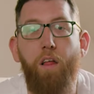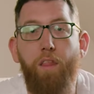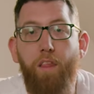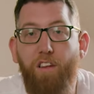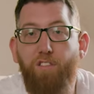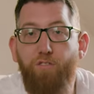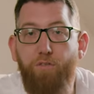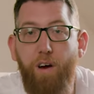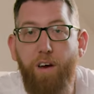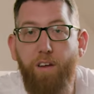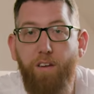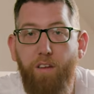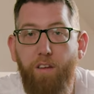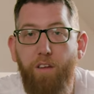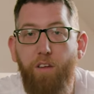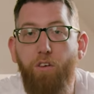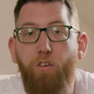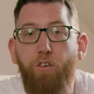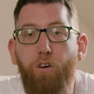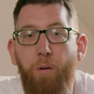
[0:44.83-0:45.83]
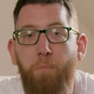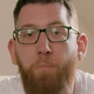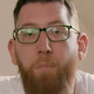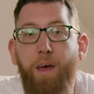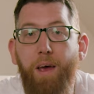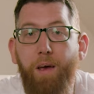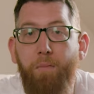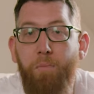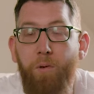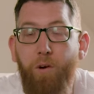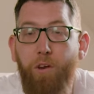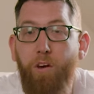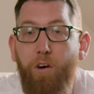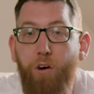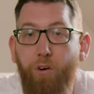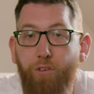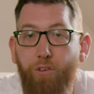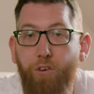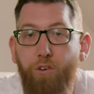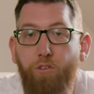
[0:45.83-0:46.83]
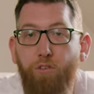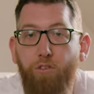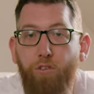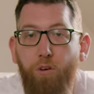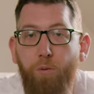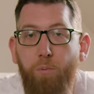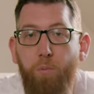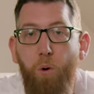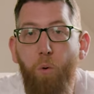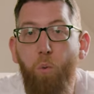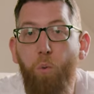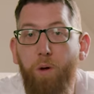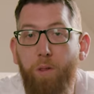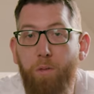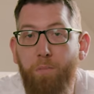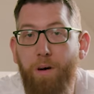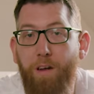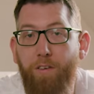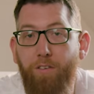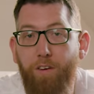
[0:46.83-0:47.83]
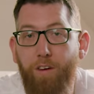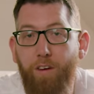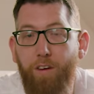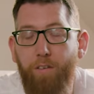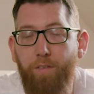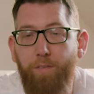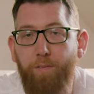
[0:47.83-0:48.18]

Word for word: That's right, you can make money on YouTube with magic.